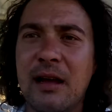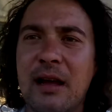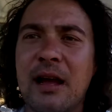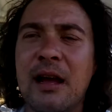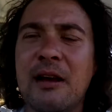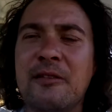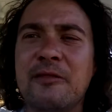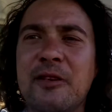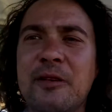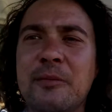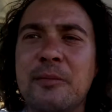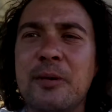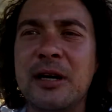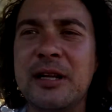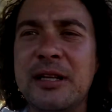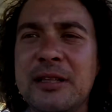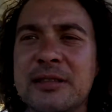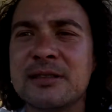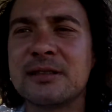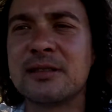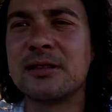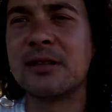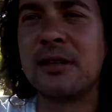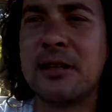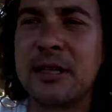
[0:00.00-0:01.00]

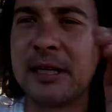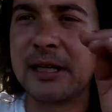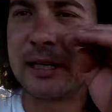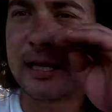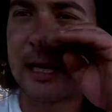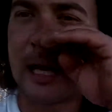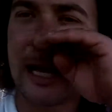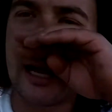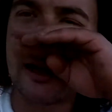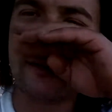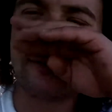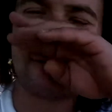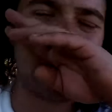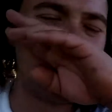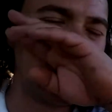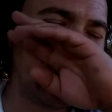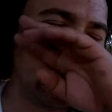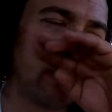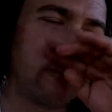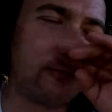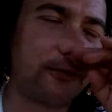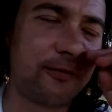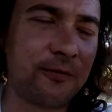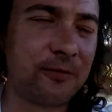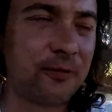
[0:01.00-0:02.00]
Everybody's looking every
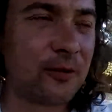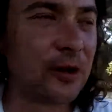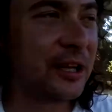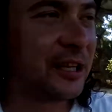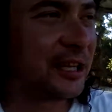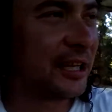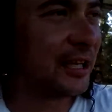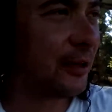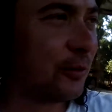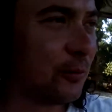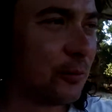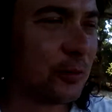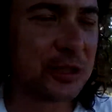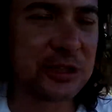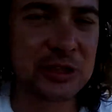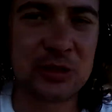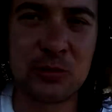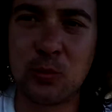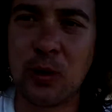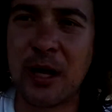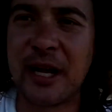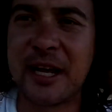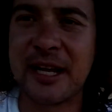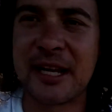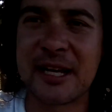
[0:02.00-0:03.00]
freaking which
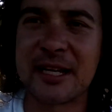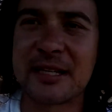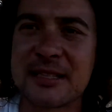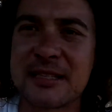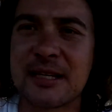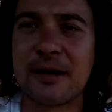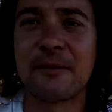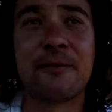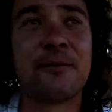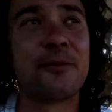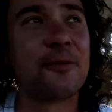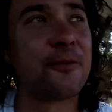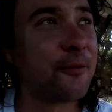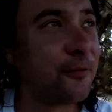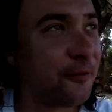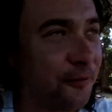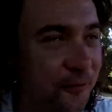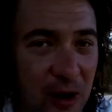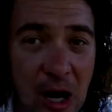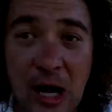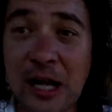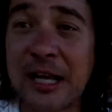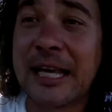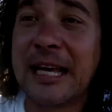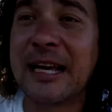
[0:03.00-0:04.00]
way except for
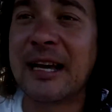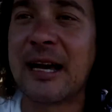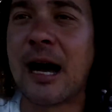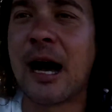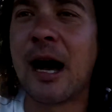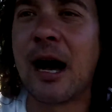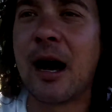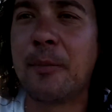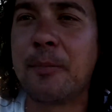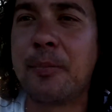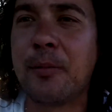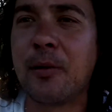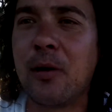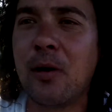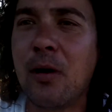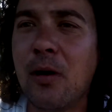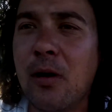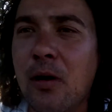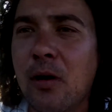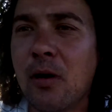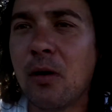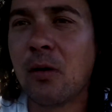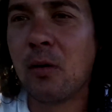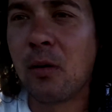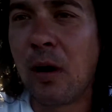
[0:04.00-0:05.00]
fucking up.
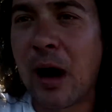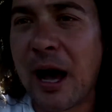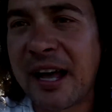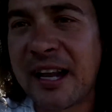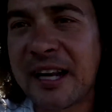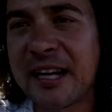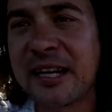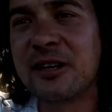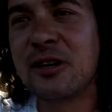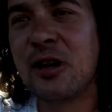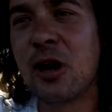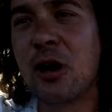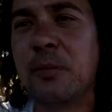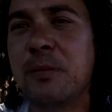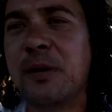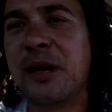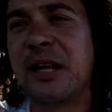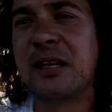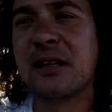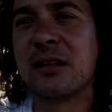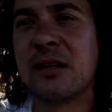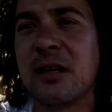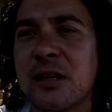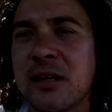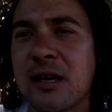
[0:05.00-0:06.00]
Why did
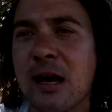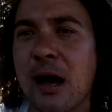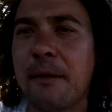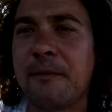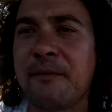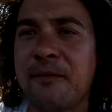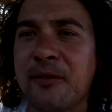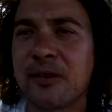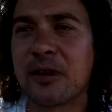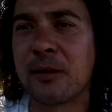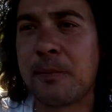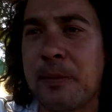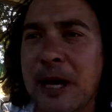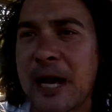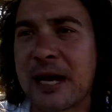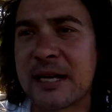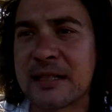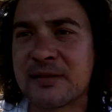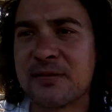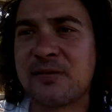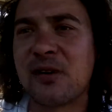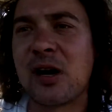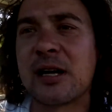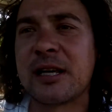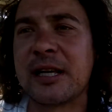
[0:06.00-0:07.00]
nobody look up for the
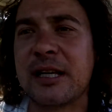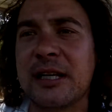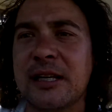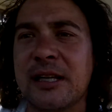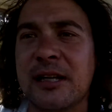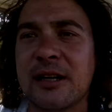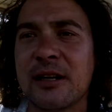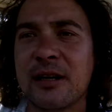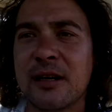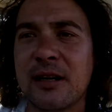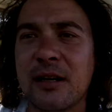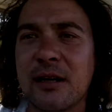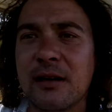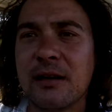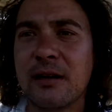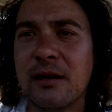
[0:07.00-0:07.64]
past fucking year?